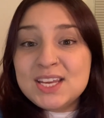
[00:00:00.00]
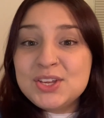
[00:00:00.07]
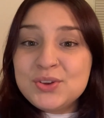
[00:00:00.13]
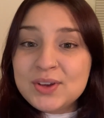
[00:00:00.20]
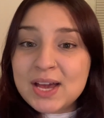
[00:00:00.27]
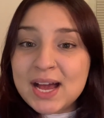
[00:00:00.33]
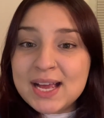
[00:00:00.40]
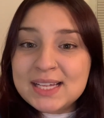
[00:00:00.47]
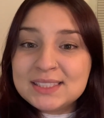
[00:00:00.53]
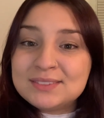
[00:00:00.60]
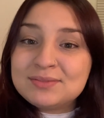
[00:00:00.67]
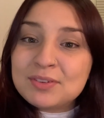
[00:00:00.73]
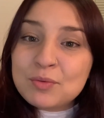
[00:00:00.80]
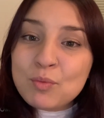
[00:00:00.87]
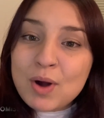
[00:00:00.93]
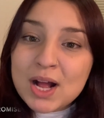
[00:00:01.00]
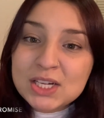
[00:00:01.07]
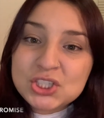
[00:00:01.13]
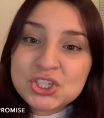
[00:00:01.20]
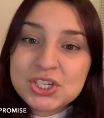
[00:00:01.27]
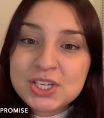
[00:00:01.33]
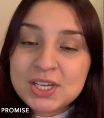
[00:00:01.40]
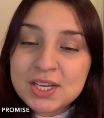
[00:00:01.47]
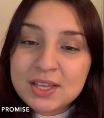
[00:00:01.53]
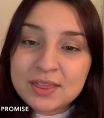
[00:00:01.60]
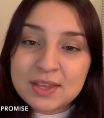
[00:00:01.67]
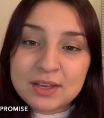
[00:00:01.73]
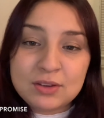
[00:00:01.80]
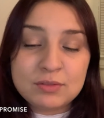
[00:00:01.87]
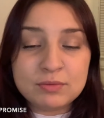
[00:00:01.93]
you guys for watching.
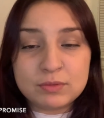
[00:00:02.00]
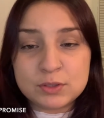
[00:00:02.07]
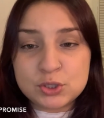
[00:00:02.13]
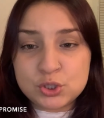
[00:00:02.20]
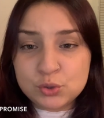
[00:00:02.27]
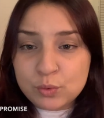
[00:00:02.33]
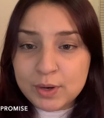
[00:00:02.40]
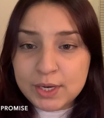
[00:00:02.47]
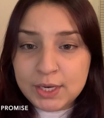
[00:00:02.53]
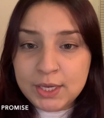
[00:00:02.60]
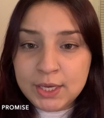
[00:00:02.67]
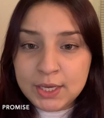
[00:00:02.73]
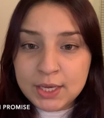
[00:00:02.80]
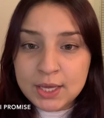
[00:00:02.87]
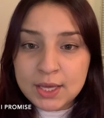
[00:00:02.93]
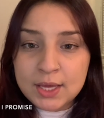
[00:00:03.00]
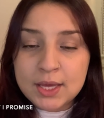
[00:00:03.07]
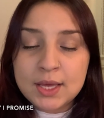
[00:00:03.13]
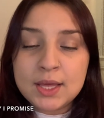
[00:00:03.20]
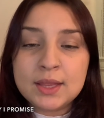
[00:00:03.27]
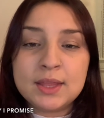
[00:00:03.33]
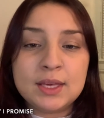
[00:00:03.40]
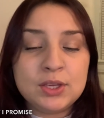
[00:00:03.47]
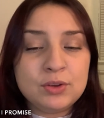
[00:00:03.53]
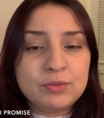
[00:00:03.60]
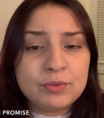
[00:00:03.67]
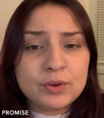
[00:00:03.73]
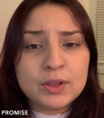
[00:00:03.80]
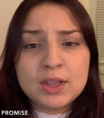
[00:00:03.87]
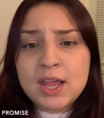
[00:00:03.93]
Thank you for joining. Thank you
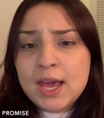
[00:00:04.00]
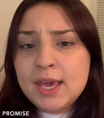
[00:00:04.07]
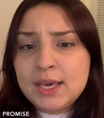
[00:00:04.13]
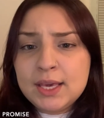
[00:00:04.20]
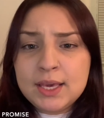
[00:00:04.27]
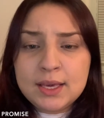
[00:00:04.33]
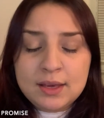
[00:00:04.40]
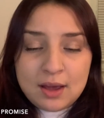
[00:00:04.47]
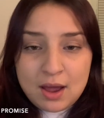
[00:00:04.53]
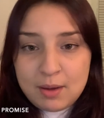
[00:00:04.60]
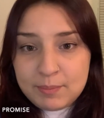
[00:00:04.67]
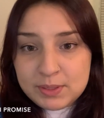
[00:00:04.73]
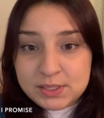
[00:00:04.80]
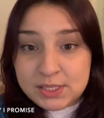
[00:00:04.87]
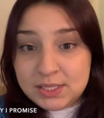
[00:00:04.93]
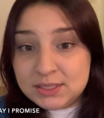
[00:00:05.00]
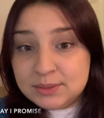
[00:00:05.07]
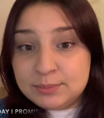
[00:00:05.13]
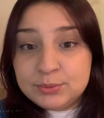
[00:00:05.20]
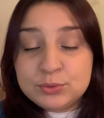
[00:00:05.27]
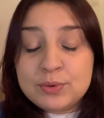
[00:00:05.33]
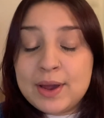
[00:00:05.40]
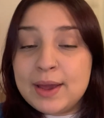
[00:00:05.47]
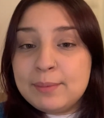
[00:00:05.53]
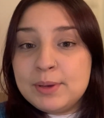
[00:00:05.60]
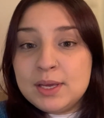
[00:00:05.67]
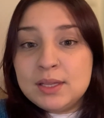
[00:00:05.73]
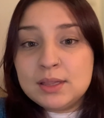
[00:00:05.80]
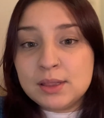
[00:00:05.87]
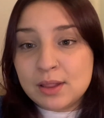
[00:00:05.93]
for liking, commenting,
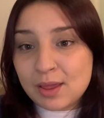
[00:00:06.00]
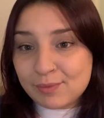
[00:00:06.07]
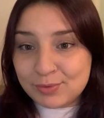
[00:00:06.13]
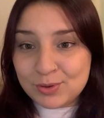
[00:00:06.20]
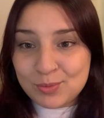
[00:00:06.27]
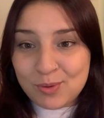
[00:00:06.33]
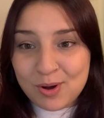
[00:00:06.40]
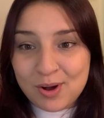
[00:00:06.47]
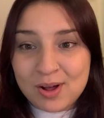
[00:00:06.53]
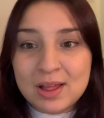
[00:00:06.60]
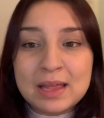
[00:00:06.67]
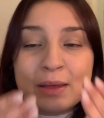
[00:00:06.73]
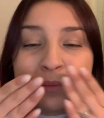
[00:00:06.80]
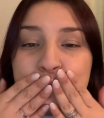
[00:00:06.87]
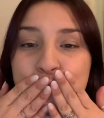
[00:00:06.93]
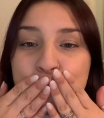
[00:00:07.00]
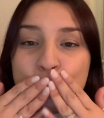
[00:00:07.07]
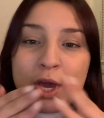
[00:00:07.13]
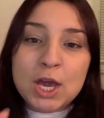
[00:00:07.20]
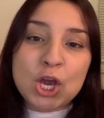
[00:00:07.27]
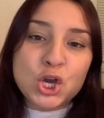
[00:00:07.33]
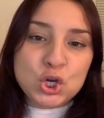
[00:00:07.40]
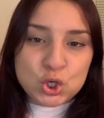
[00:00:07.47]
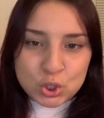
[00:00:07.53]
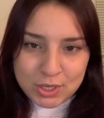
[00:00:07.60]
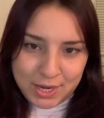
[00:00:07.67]
subscribing. Love you all. Good